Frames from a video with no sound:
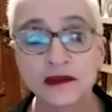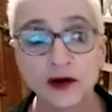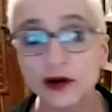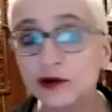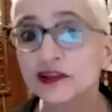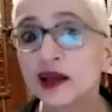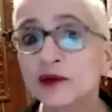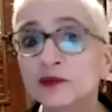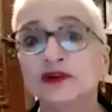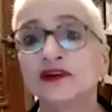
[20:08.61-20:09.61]
all of
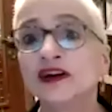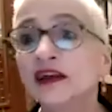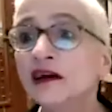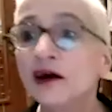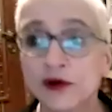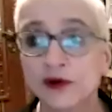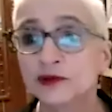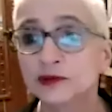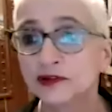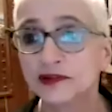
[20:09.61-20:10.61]
them were really
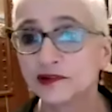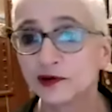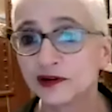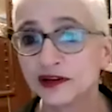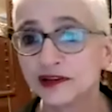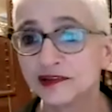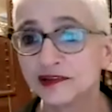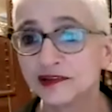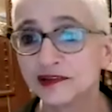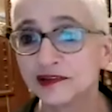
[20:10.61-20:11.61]
horrible stories.
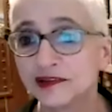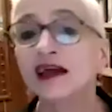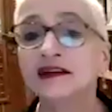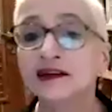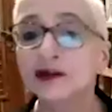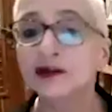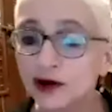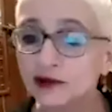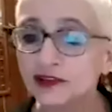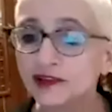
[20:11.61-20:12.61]
And in all
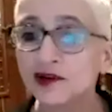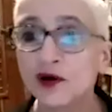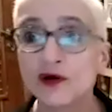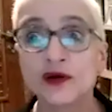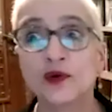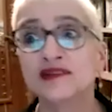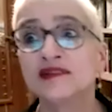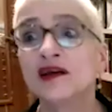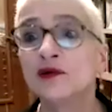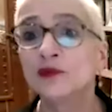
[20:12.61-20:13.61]
of the story was
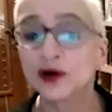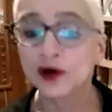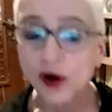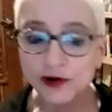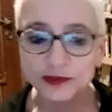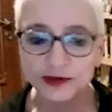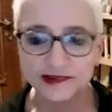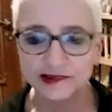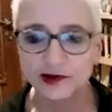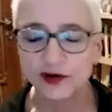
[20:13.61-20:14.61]
were horrible
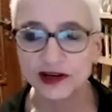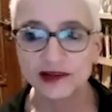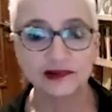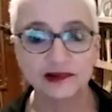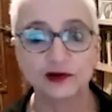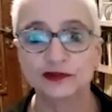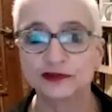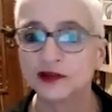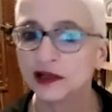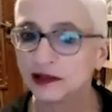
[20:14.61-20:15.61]
stories of
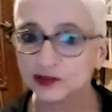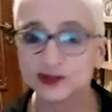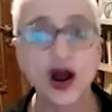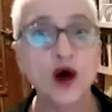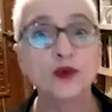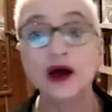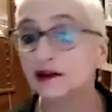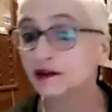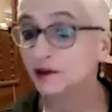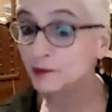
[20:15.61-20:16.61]
trauma
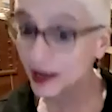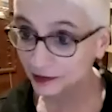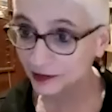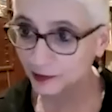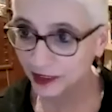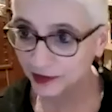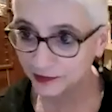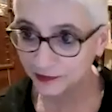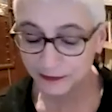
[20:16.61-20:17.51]
and abandonment.